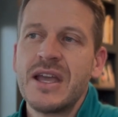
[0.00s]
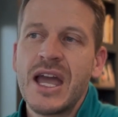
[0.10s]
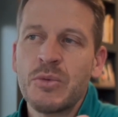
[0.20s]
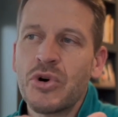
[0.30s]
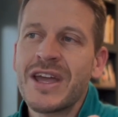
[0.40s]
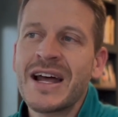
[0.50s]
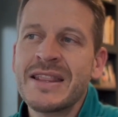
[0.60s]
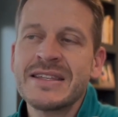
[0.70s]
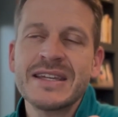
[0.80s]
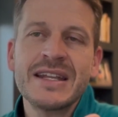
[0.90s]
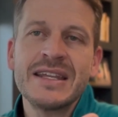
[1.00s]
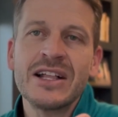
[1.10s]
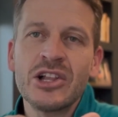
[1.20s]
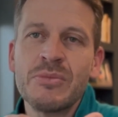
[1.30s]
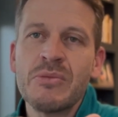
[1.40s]
And we'll hit on this idea a
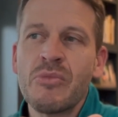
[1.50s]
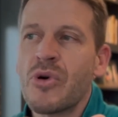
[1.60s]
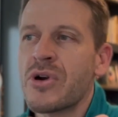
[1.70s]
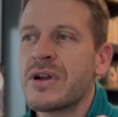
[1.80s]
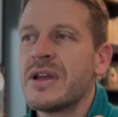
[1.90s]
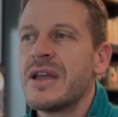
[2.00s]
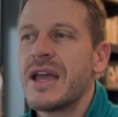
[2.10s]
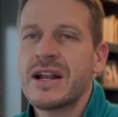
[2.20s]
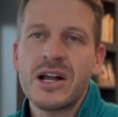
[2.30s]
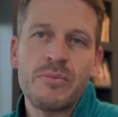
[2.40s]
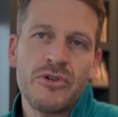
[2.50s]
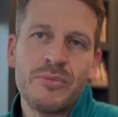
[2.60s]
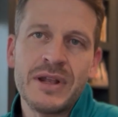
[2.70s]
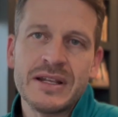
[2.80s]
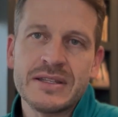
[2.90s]
little bit more in a couple of
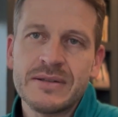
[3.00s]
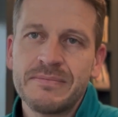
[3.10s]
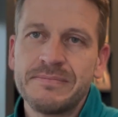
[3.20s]
minutes.